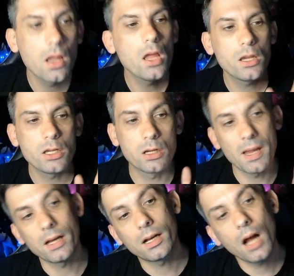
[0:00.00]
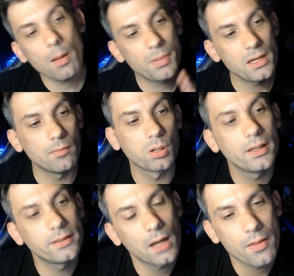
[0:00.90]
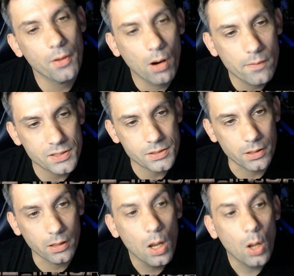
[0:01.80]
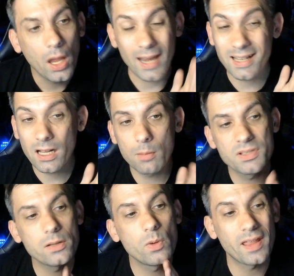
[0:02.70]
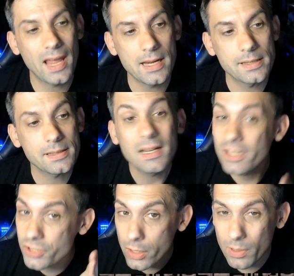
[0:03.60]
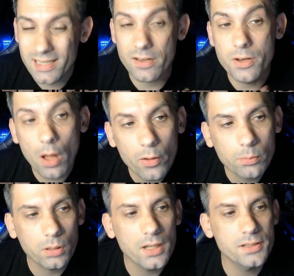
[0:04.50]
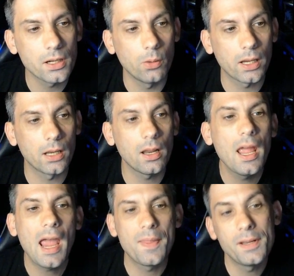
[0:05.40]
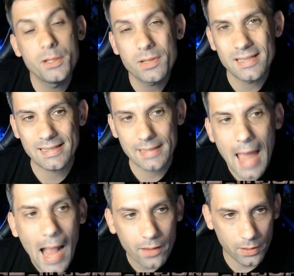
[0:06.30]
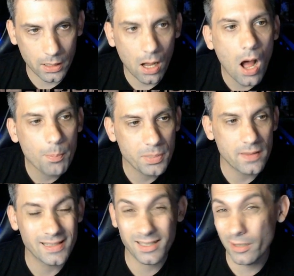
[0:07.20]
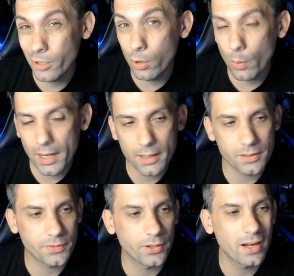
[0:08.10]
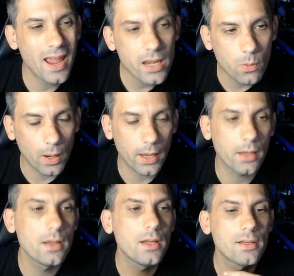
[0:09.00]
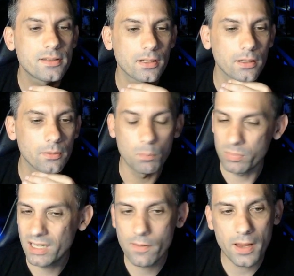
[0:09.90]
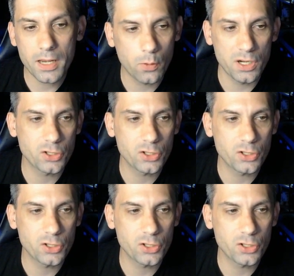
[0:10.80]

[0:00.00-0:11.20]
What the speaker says: you can make a copy of Bloodtithe Harvester, and it comes in with haste, it generates another blood token, and then you can sack the copy that's going to go away at end of turn anyway to give any creature